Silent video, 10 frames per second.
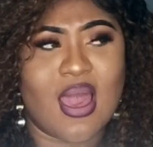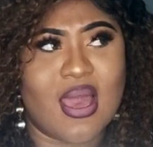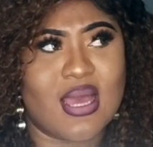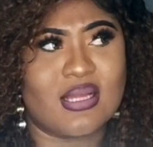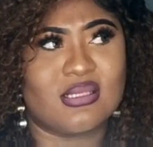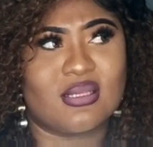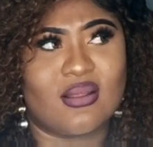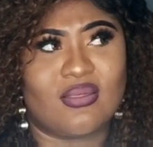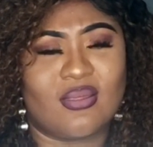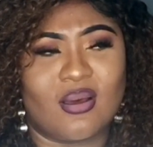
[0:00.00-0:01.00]
and
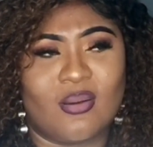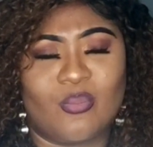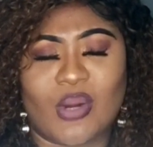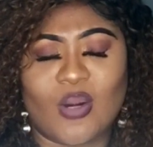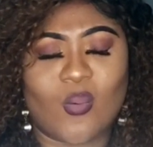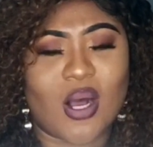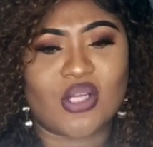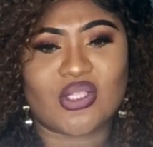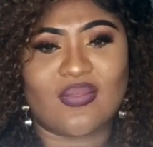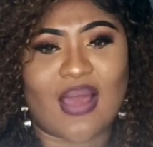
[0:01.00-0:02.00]
the
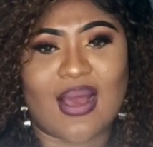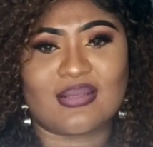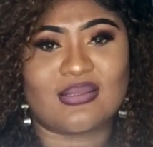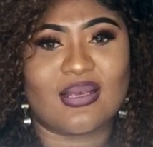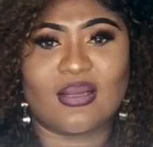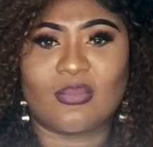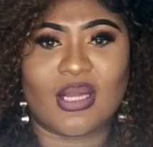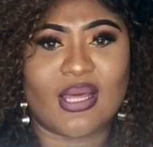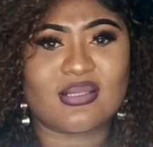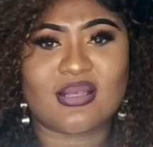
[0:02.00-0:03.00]
brainwashing that has taken
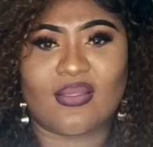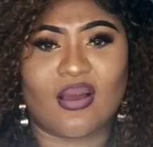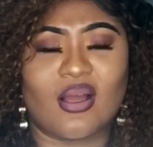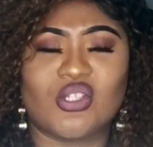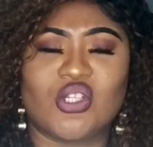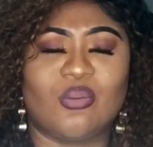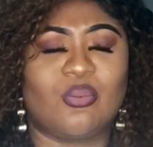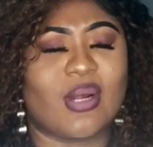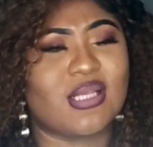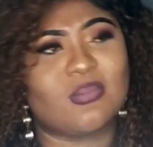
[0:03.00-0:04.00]
place in the country
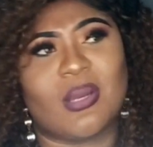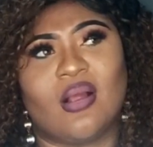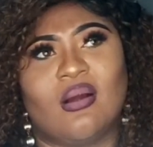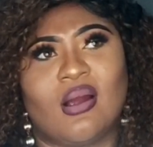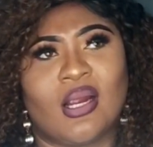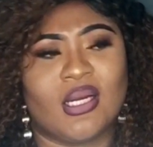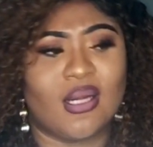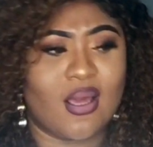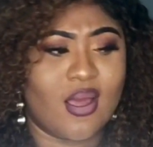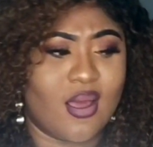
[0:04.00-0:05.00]
breaks my heart.
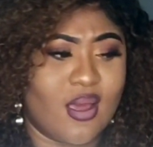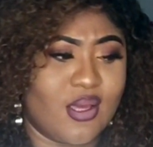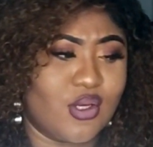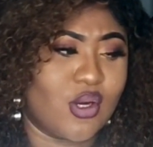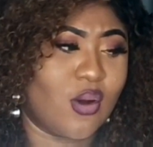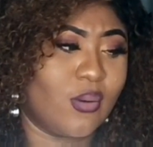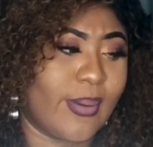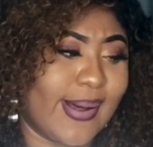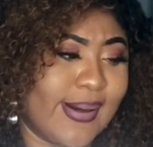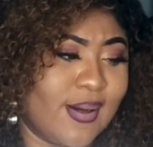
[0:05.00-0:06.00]
You
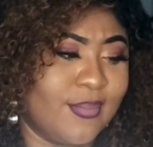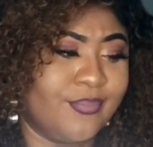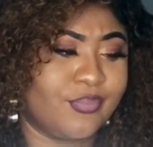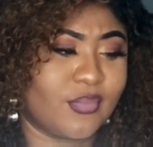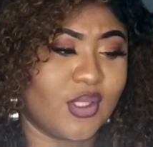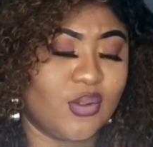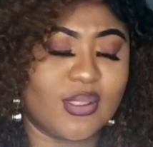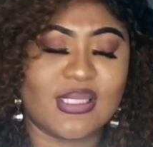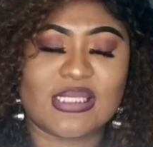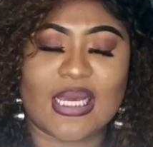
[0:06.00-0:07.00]
know, you
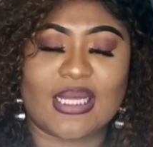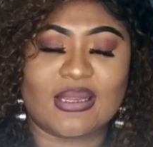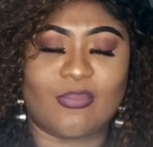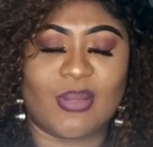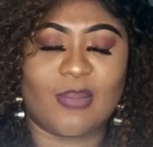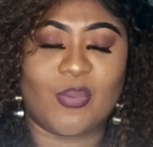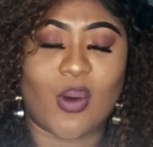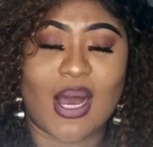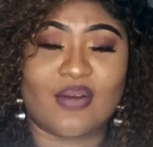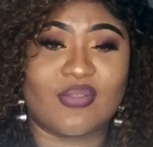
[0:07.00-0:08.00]
can take the
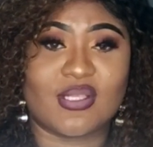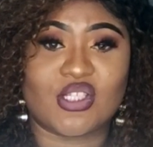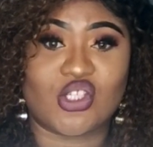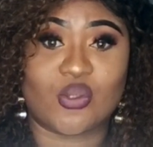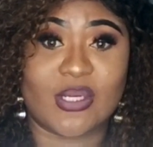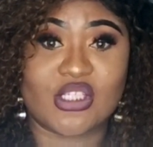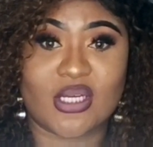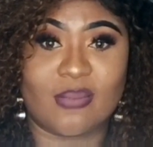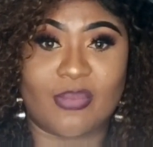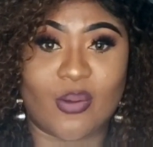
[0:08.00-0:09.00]
people out of the
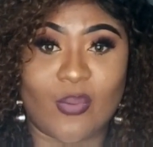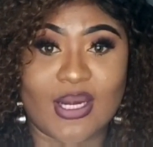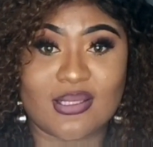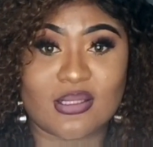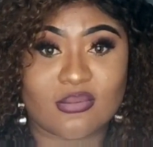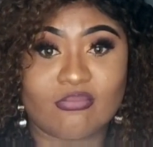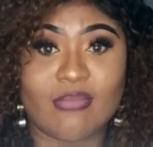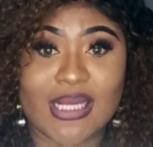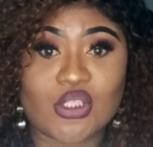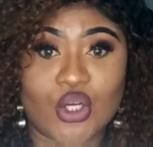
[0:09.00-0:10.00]
situation, but when it's
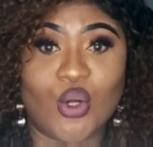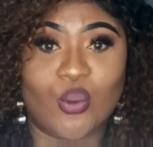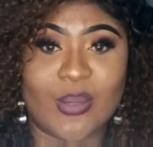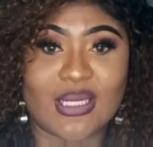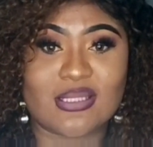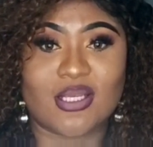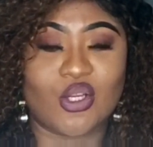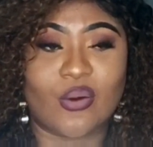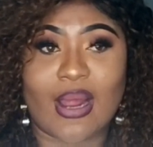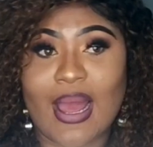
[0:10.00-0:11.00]
mental, when it's
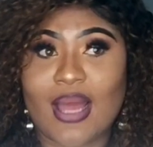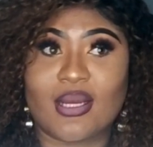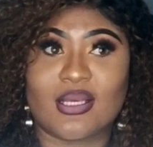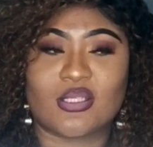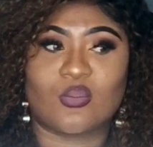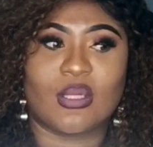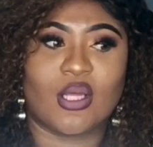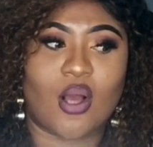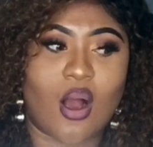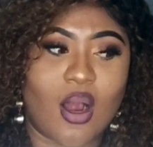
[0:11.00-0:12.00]
in your head, it's
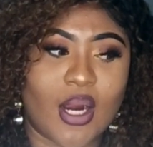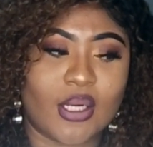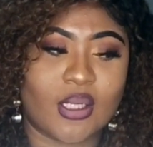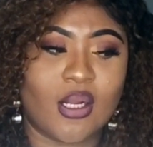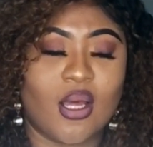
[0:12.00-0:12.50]
really hard